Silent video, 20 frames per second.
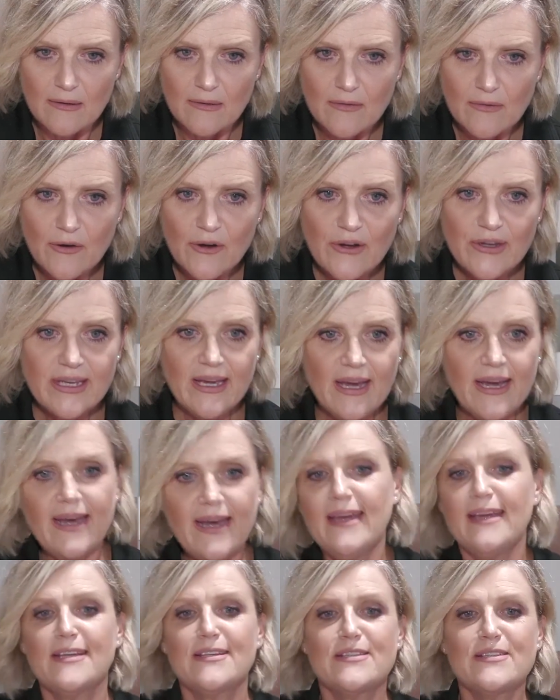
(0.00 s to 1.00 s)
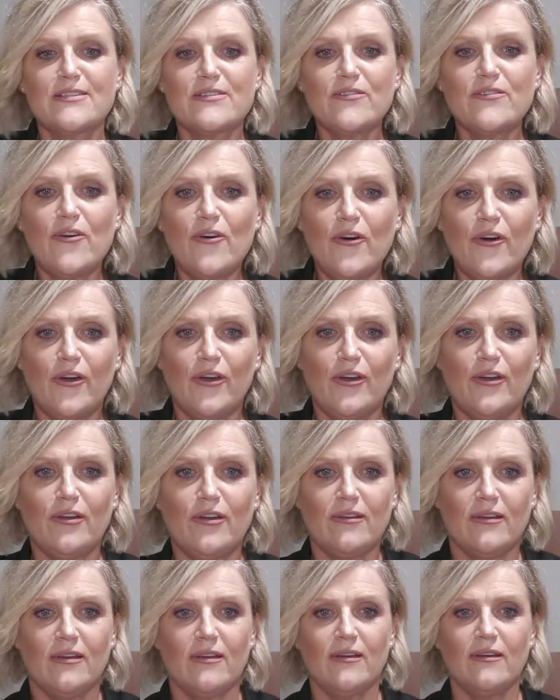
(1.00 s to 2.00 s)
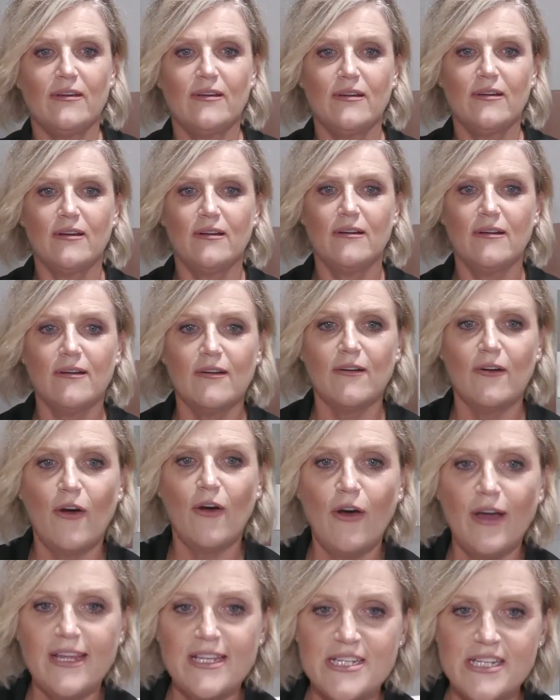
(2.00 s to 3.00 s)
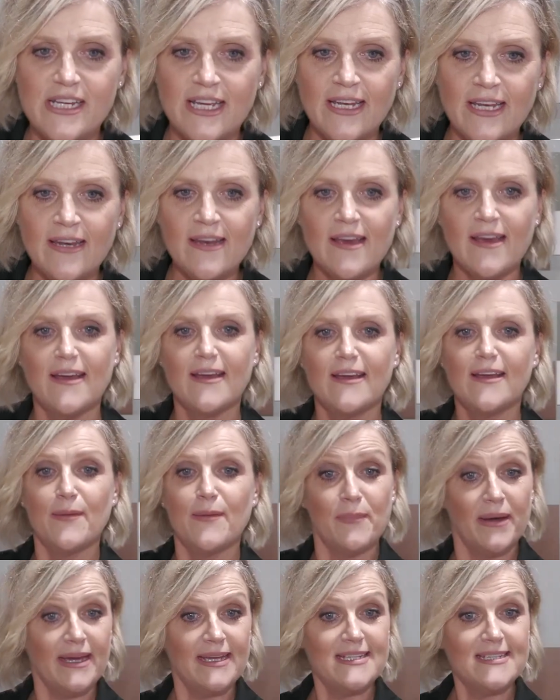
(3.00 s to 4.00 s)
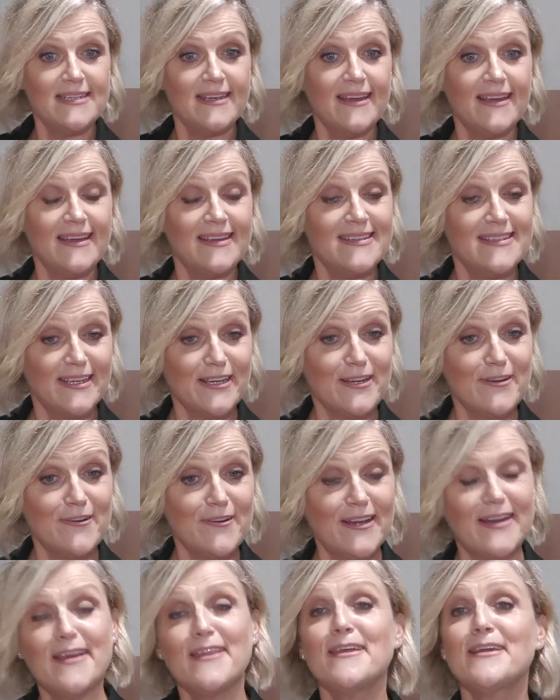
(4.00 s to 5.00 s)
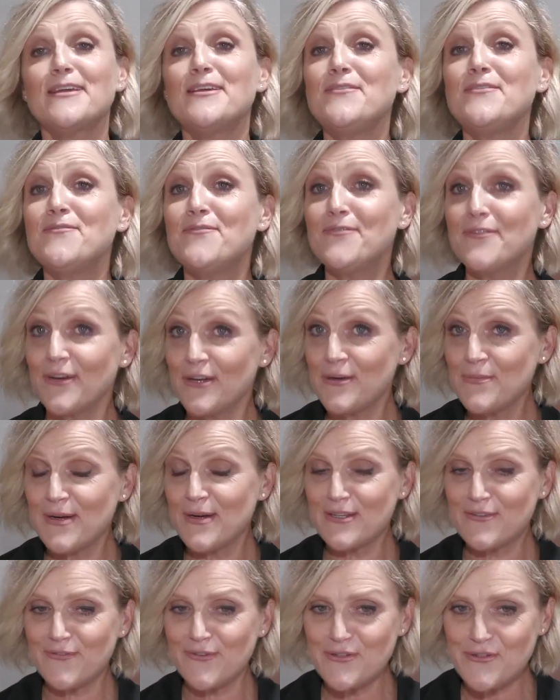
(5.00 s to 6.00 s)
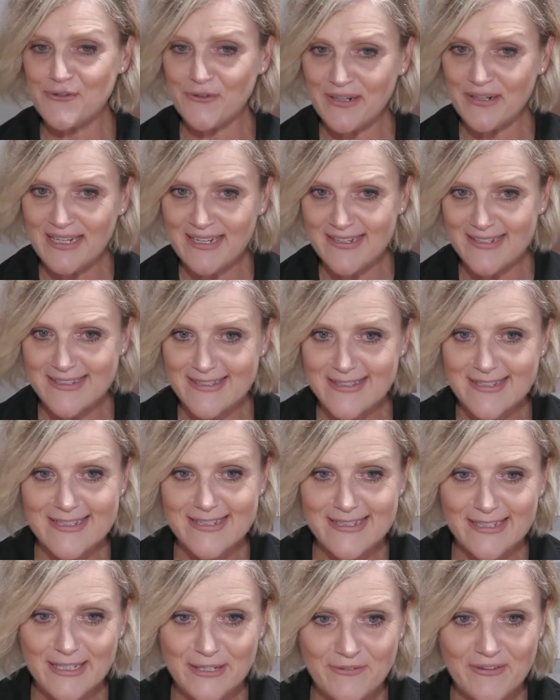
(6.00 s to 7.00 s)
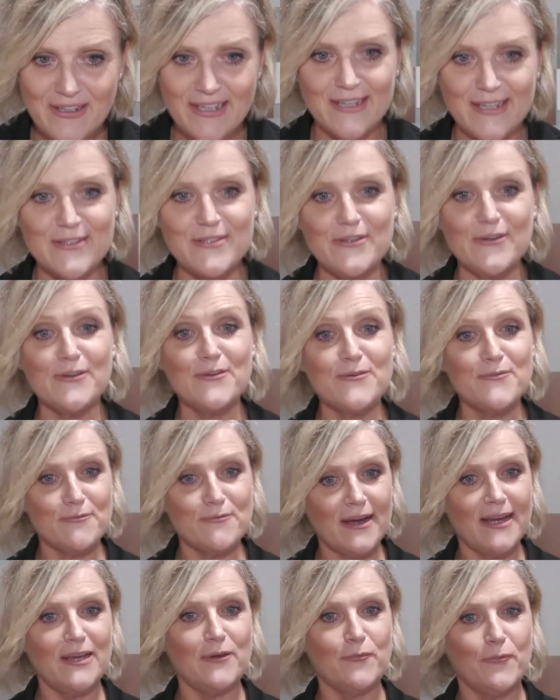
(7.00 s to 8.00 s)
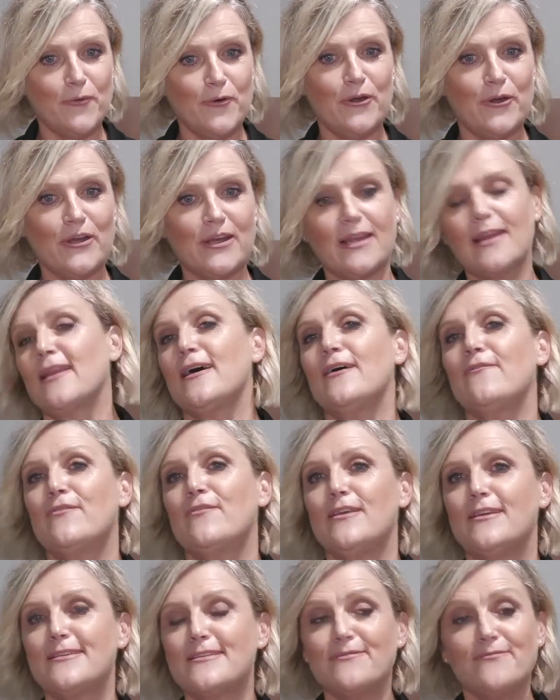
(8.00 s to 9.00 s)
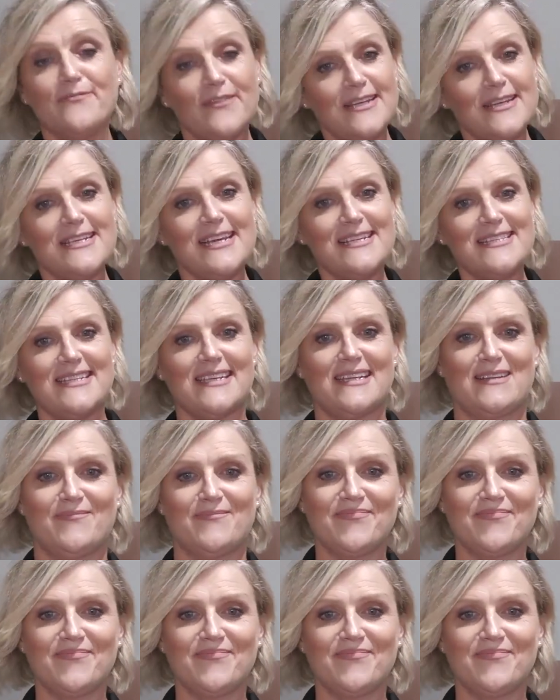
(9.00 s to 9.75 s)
Okay, so hi Jen, painter and decorator. Thank you very much for joining us this evening. So great work, love this. Fantastic.